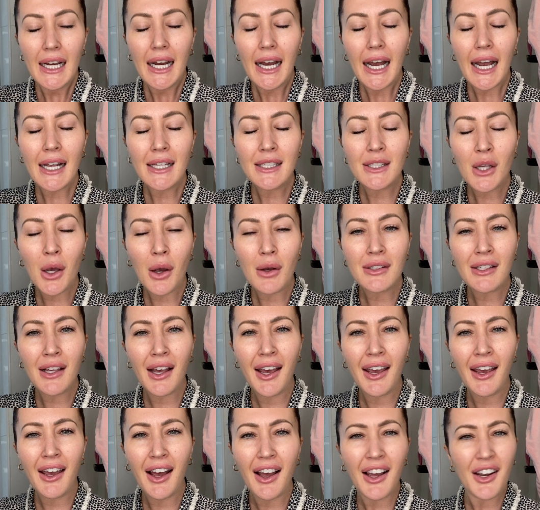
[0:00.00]
And so I was
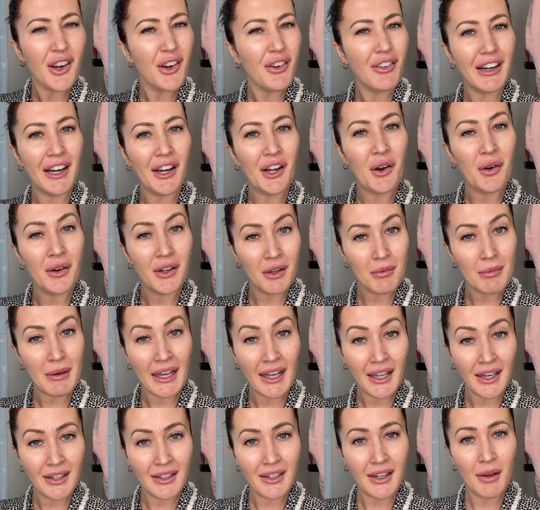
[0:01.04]
like, I don't really know what you
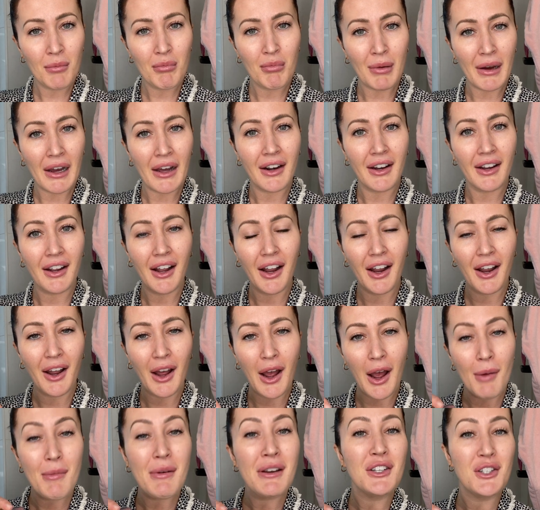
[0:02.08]
mean, but
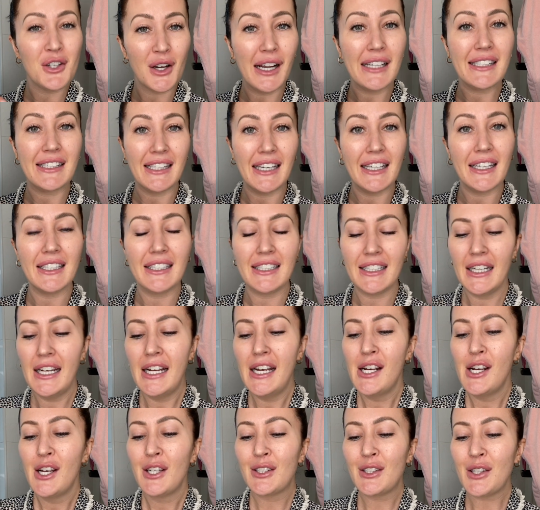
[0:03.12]
I'm interested.
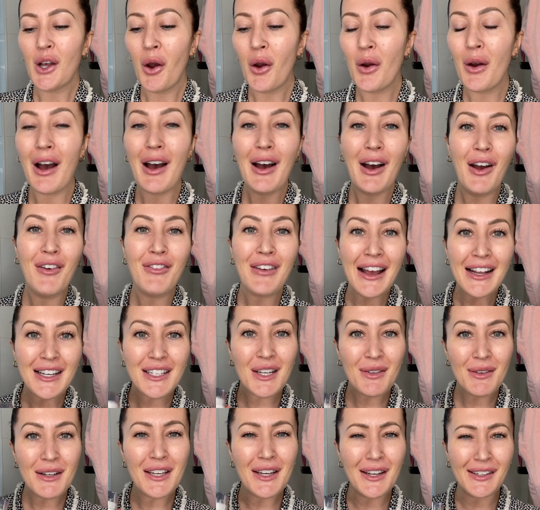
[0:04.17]
So I've actually
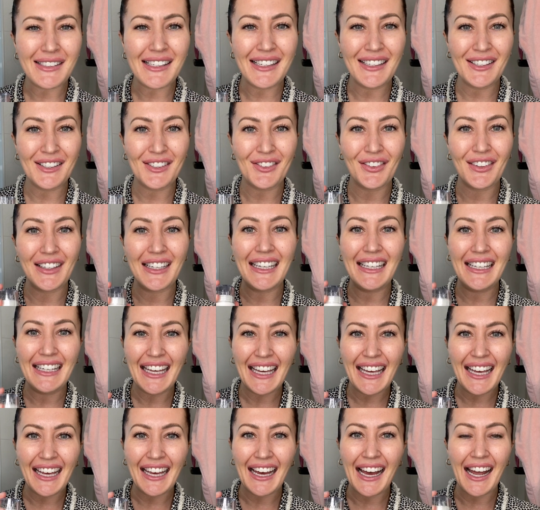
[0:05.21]
been using this for a
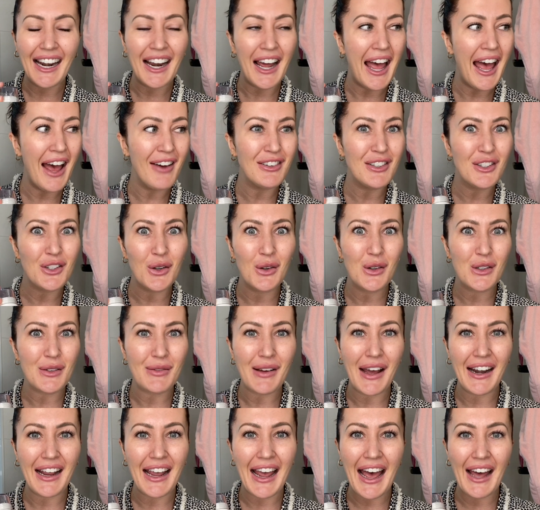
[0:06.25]
year, and I haven't talked
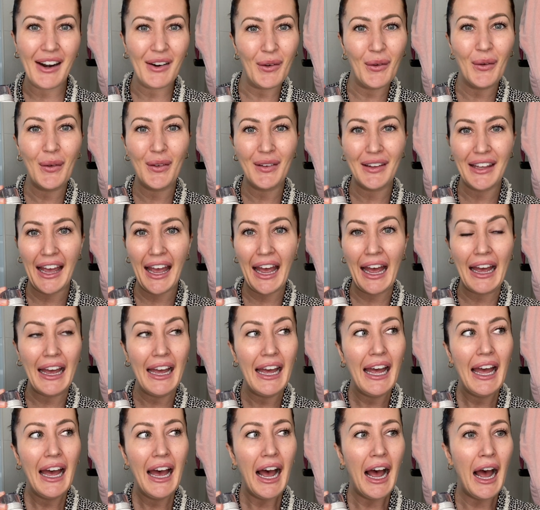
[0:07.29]
about it at all yet.
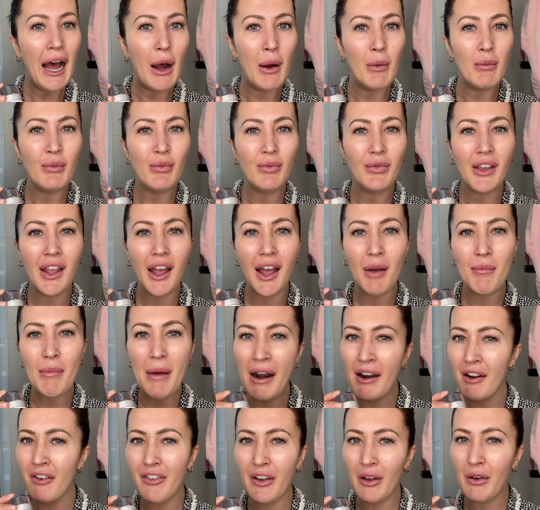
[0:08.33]
And
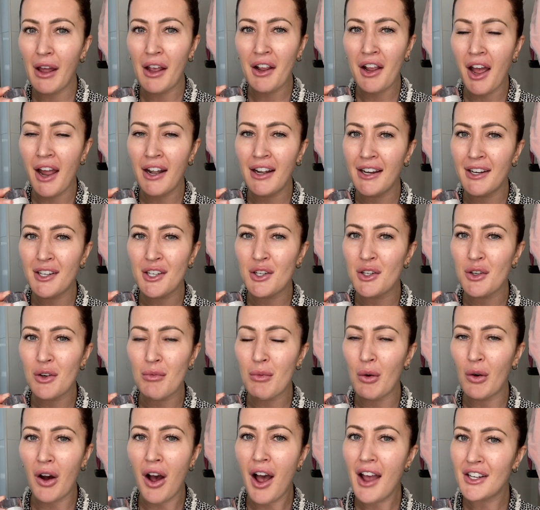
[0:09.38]
I feel like I need to do
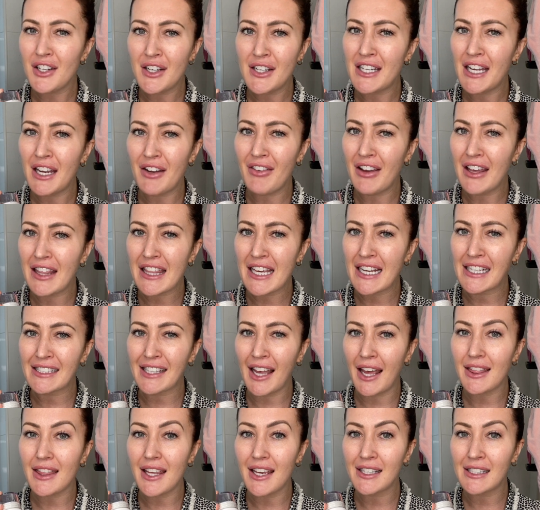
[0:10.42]
more IGTV things
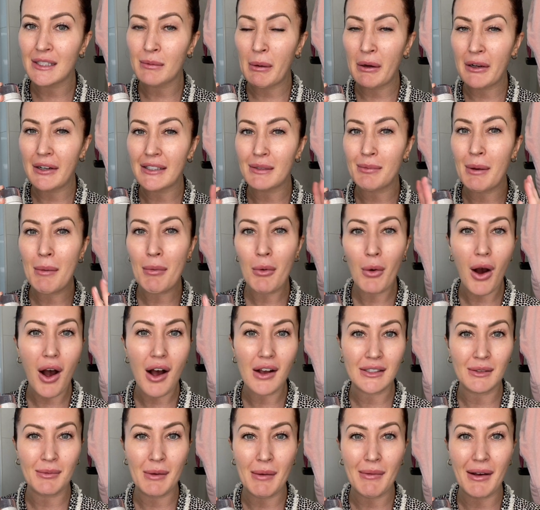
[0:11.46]
like this, because people
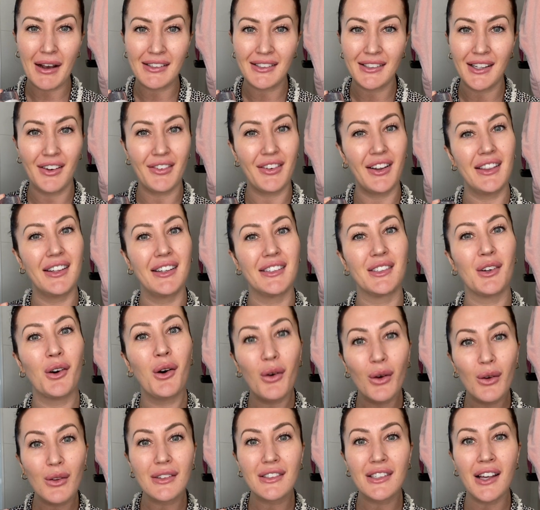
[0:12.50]
ask me about stuff like this
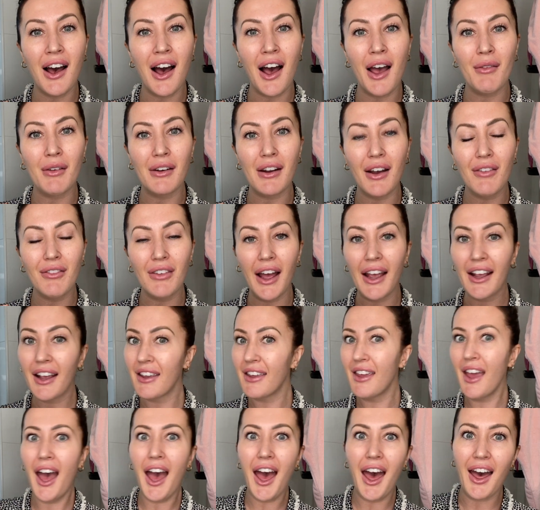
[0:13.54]
all the time, and I'm like,
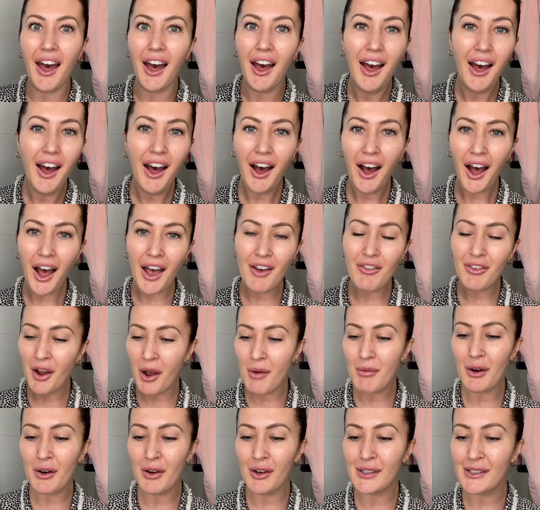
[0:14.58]
yeah, I've come
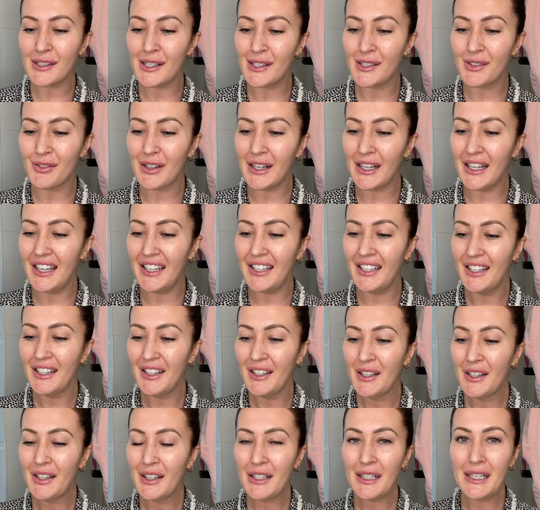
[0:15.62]
across this really
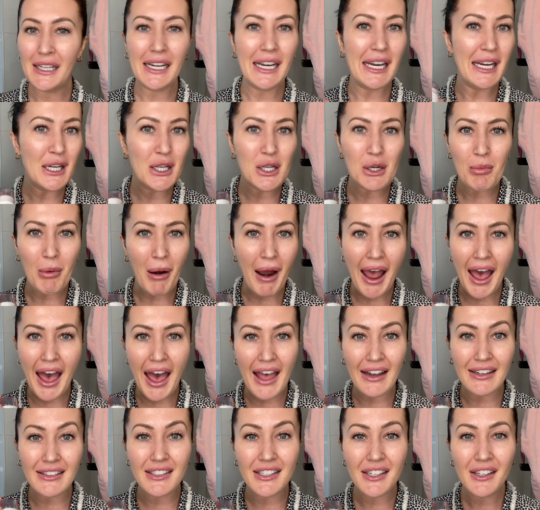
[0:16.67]
niche
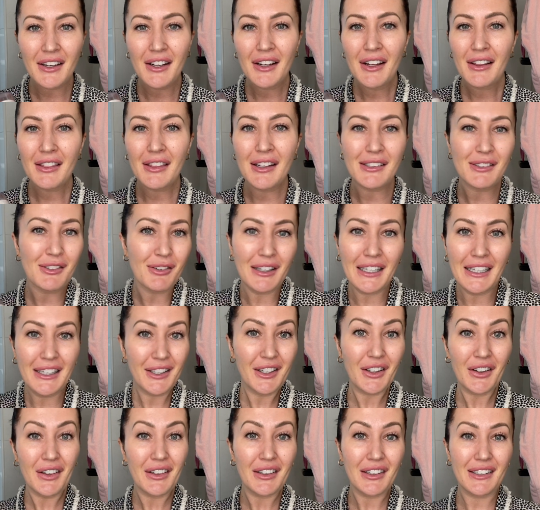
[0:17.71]
brand that's really
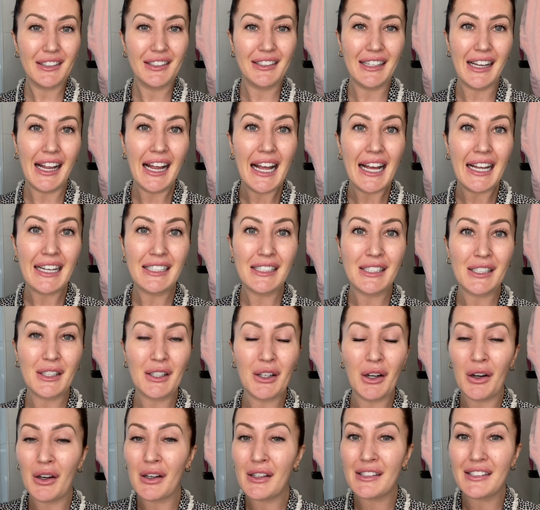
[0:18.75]
good and
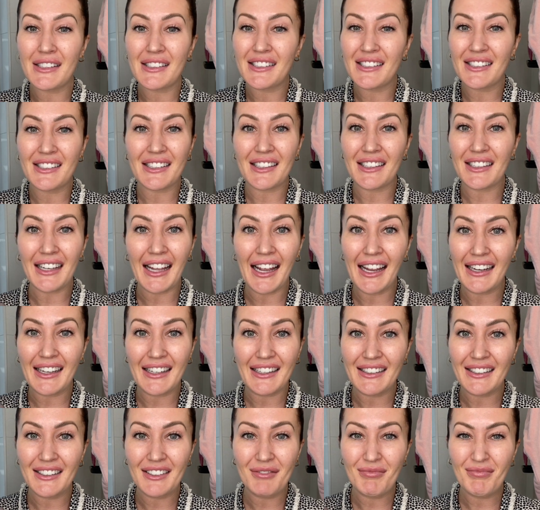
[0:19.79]
costs like
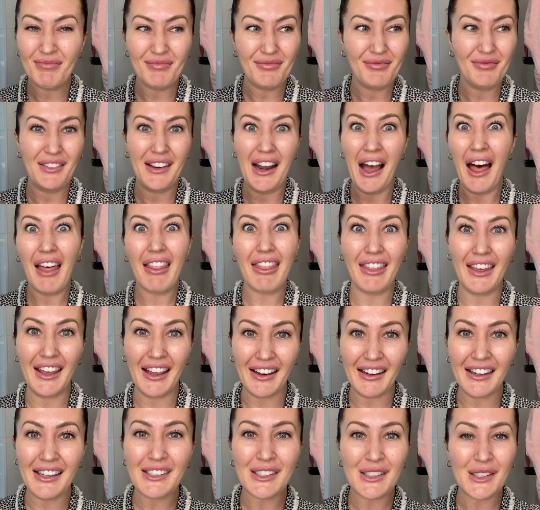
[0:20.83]

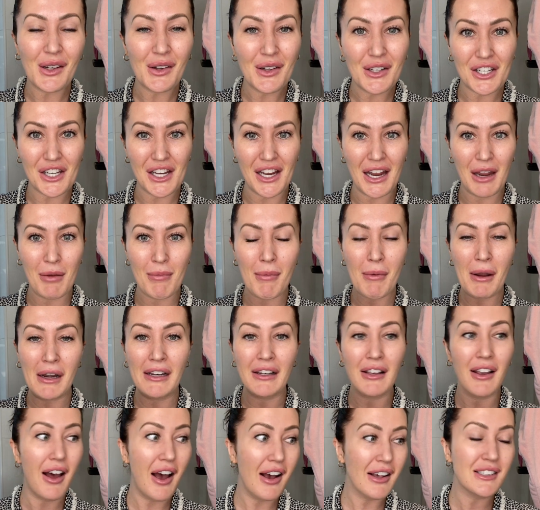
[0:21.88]
nothing. It's so cheap, but it
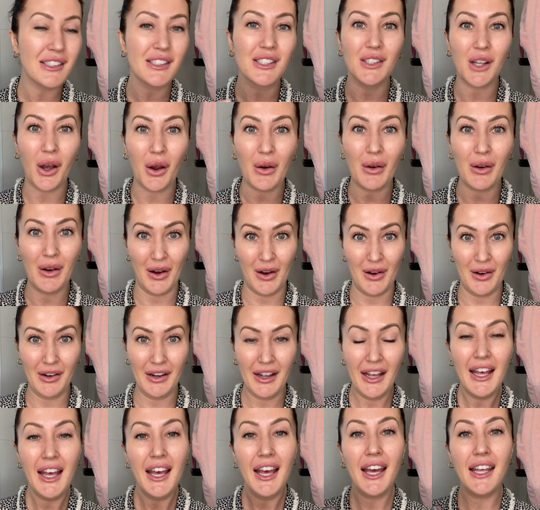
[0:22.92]
lasts so long,
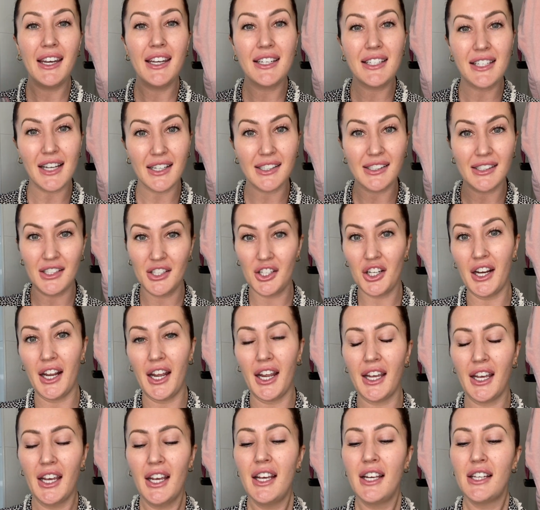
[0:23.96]
and it does the
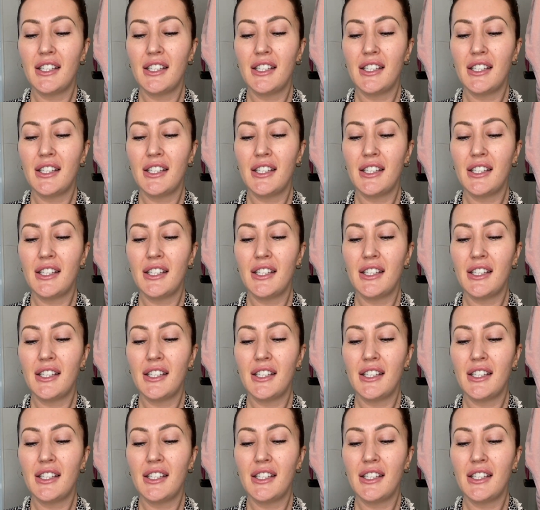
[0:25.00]
trick.